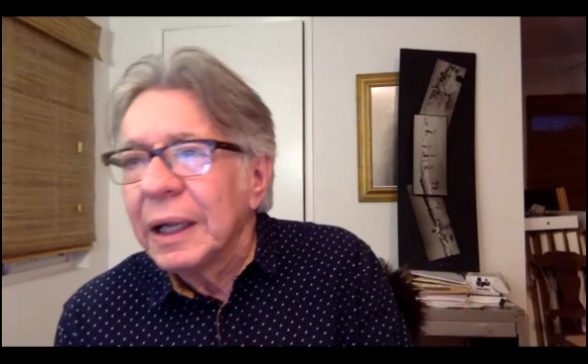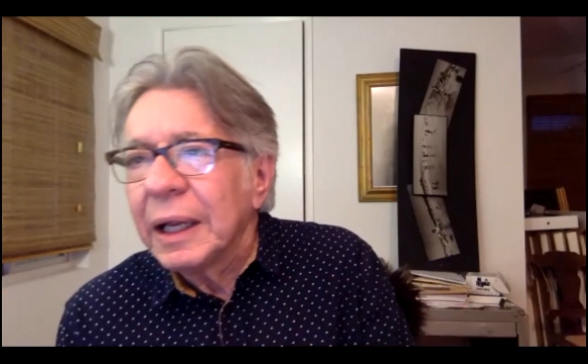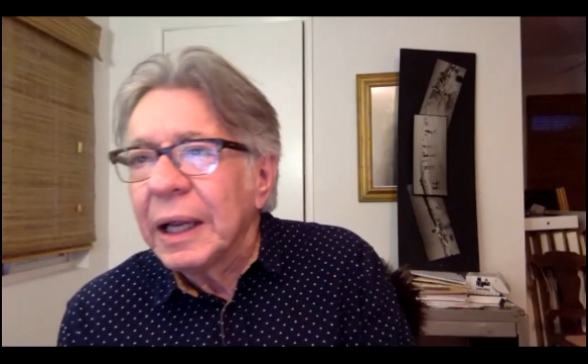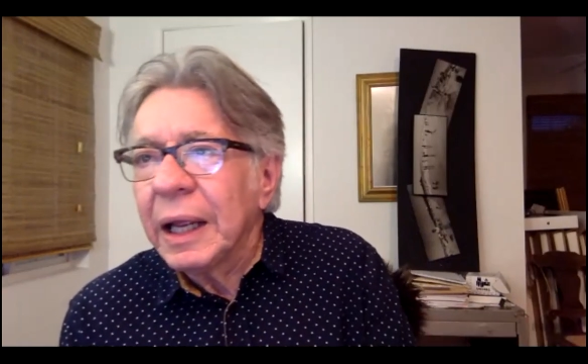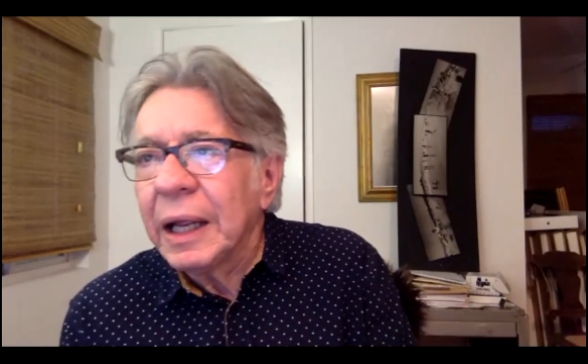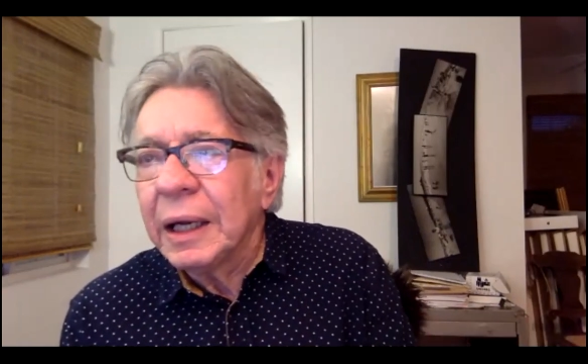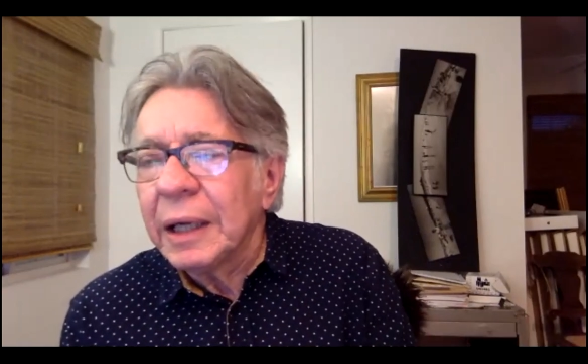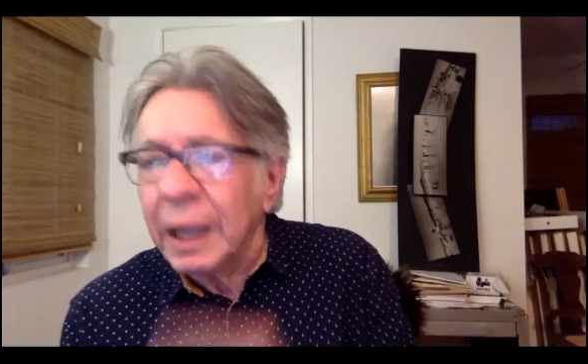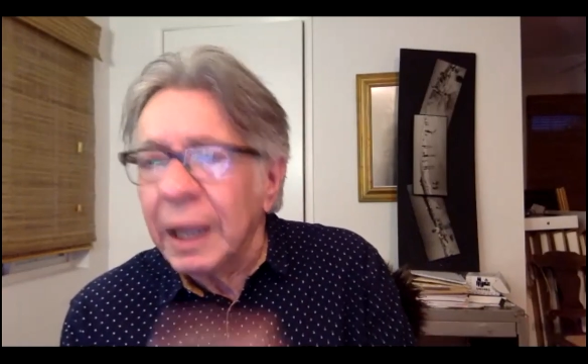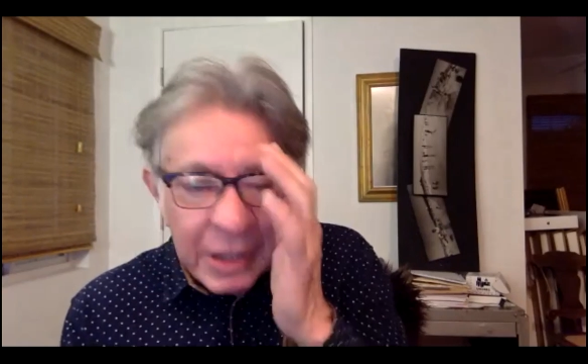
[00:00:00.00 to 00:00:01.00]
and
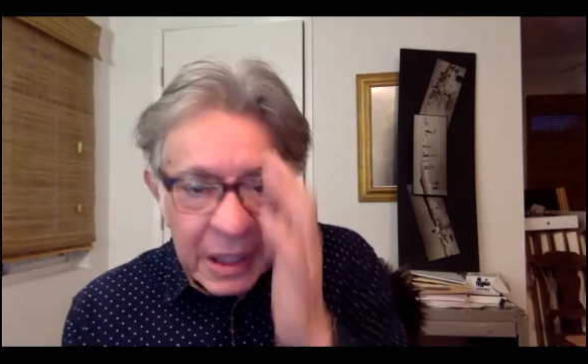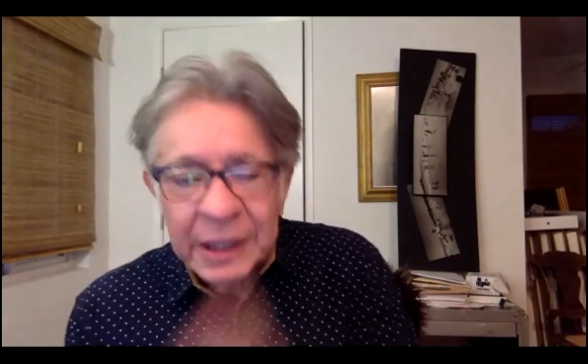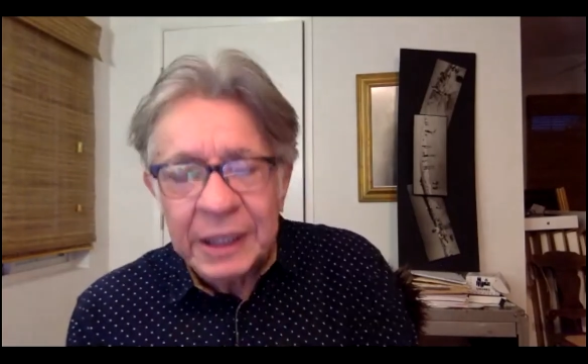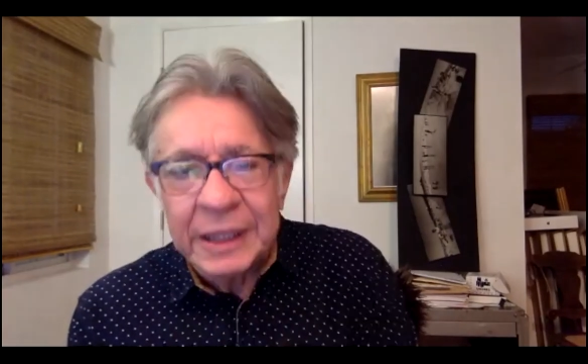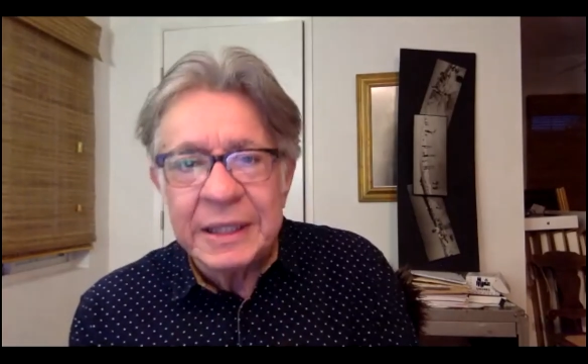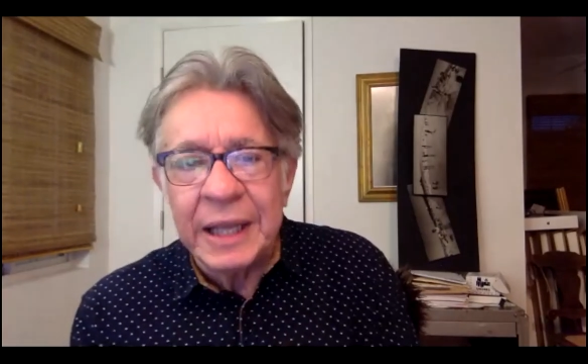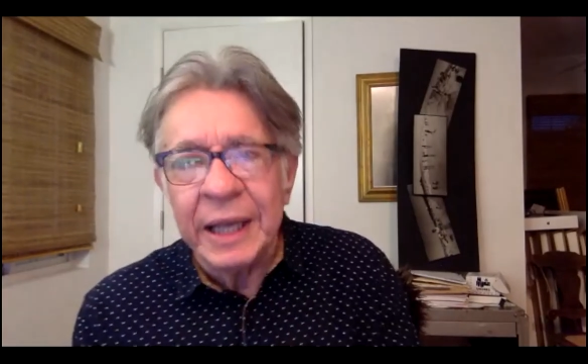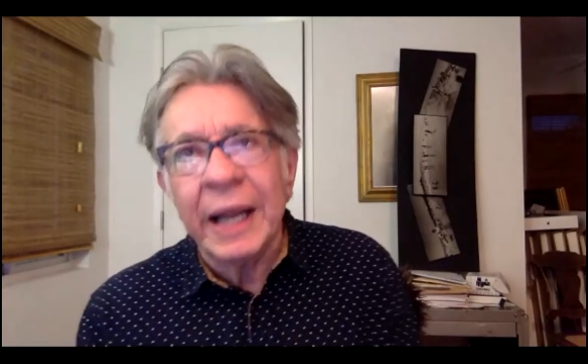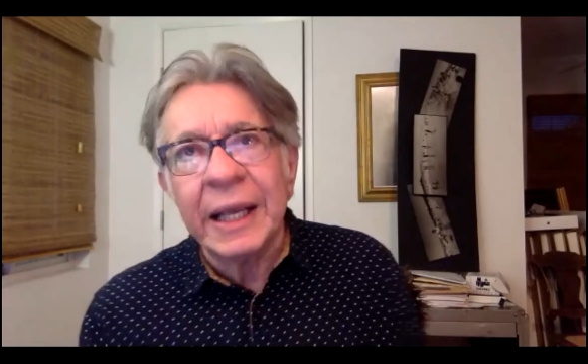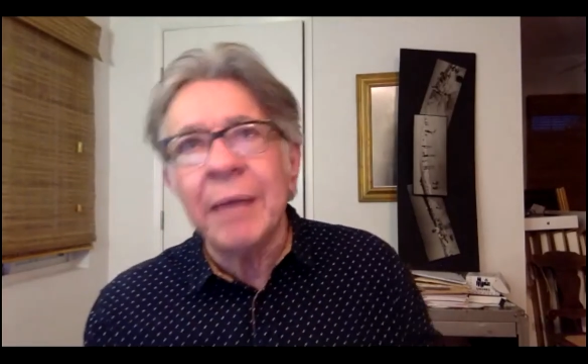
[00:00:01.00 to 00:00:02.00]
I presented a design.
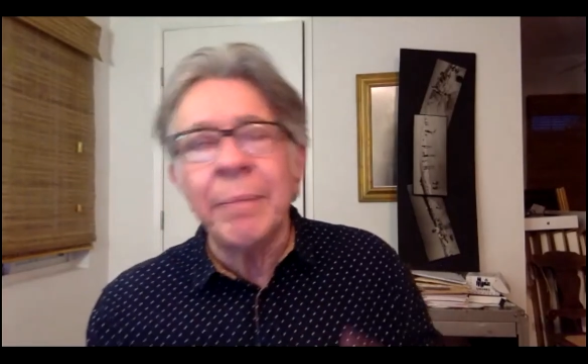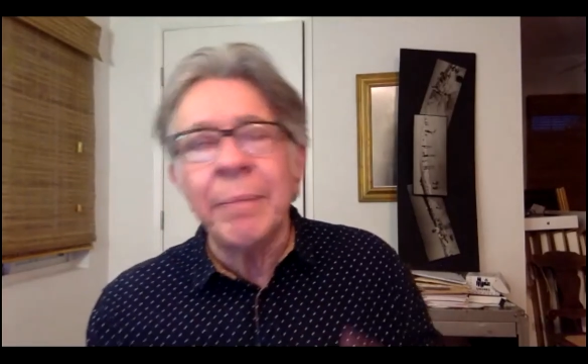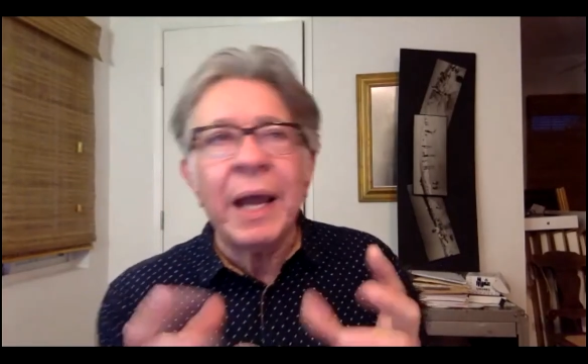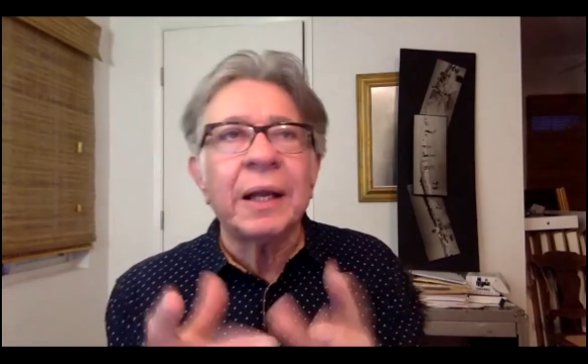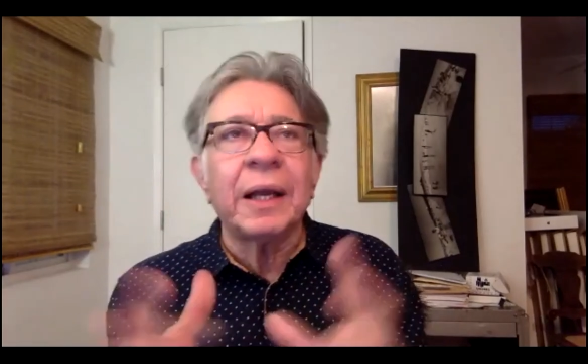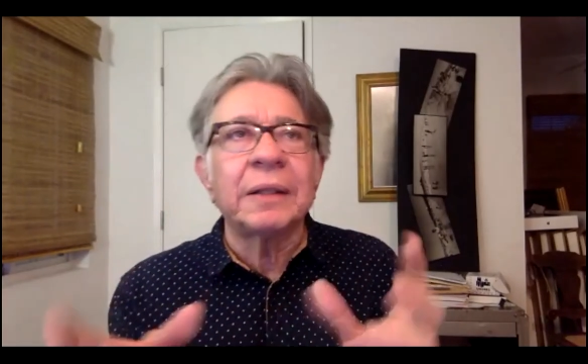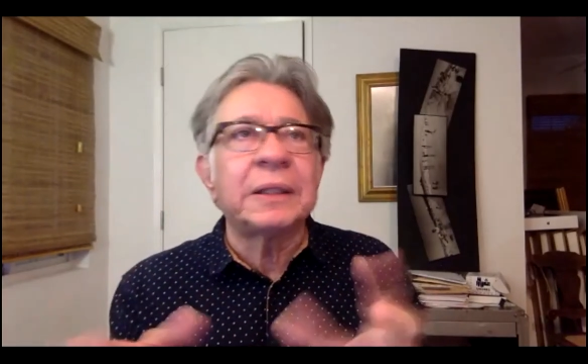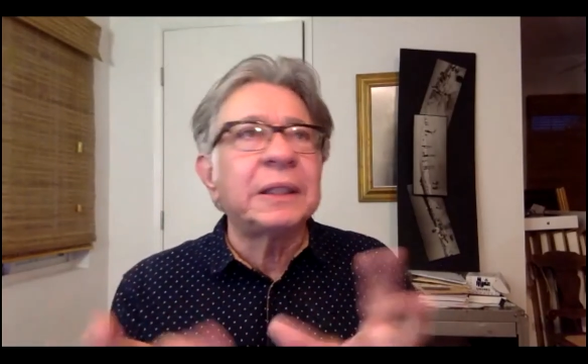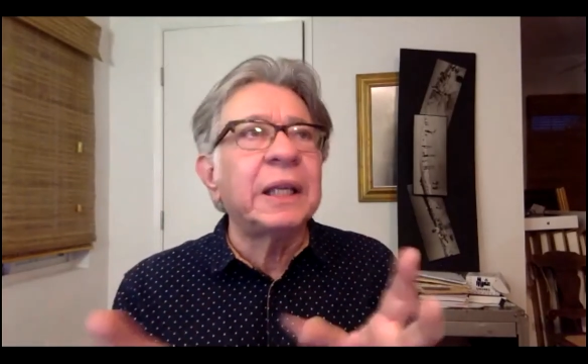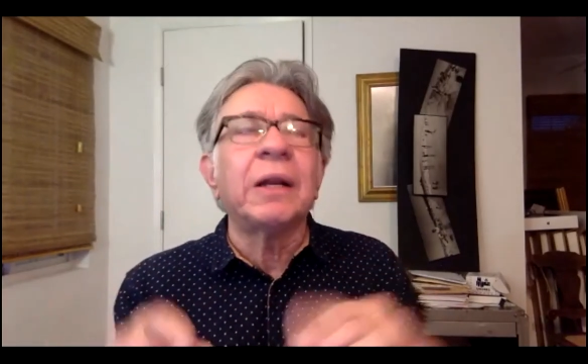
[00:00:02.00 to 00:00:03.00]
I came back
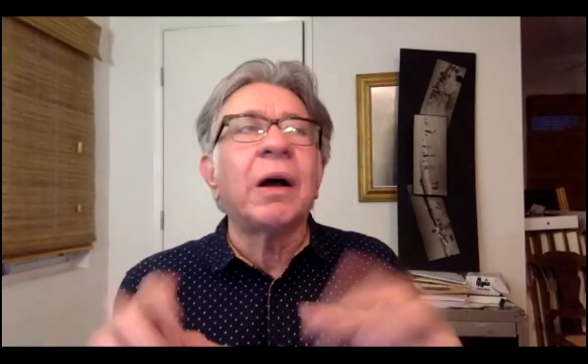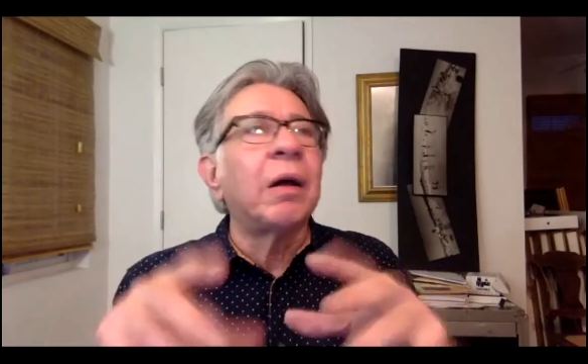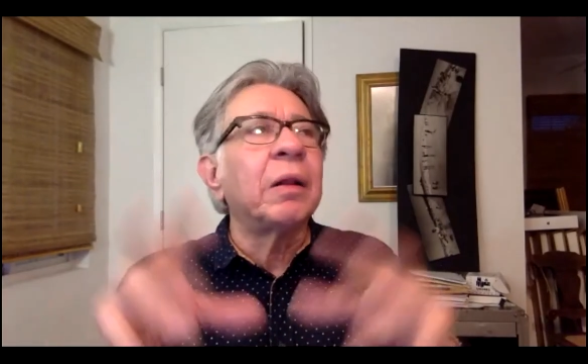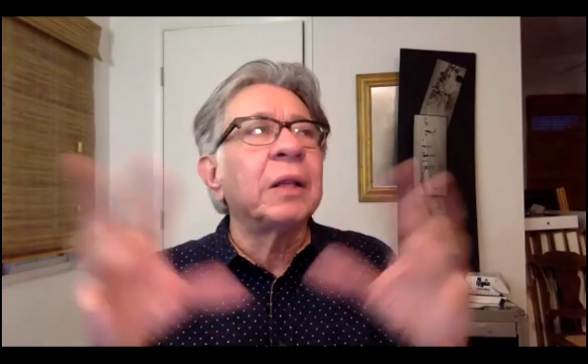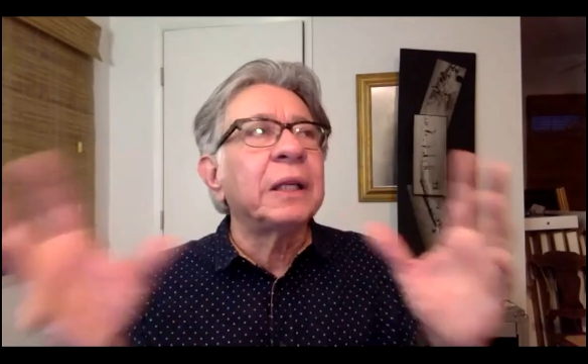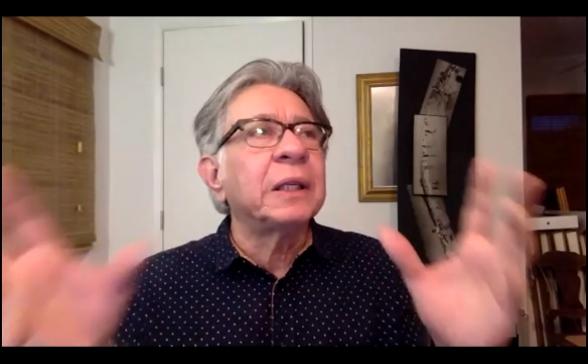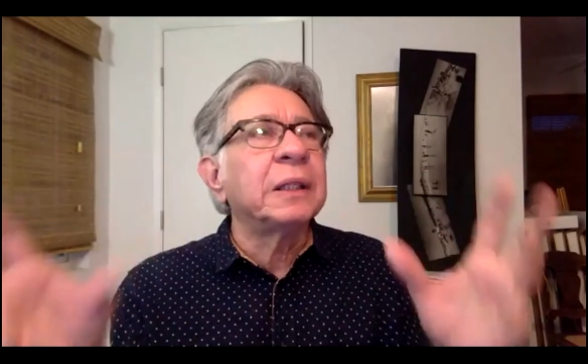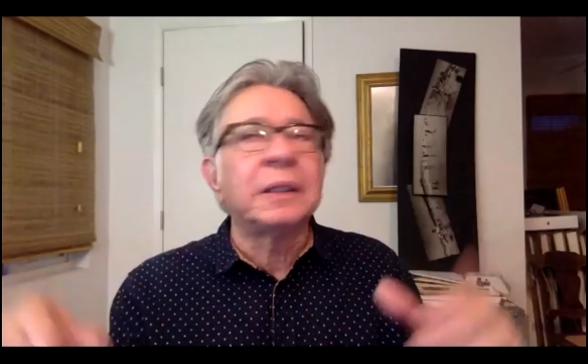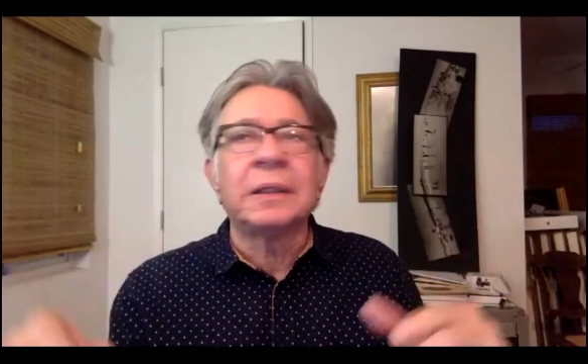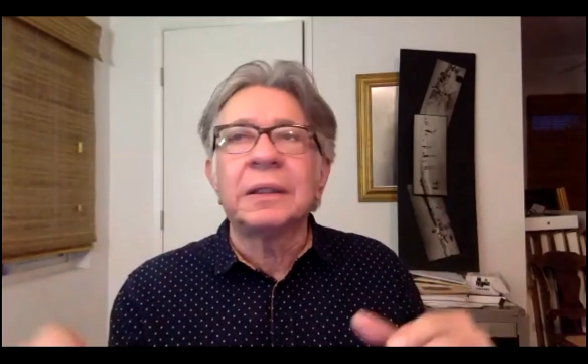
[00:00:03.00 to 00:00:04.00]
seeing all
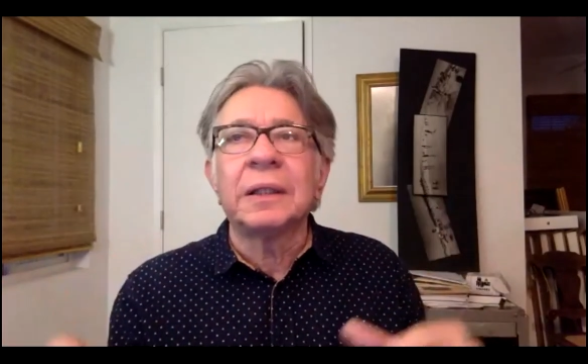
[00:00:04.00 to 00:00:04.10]
these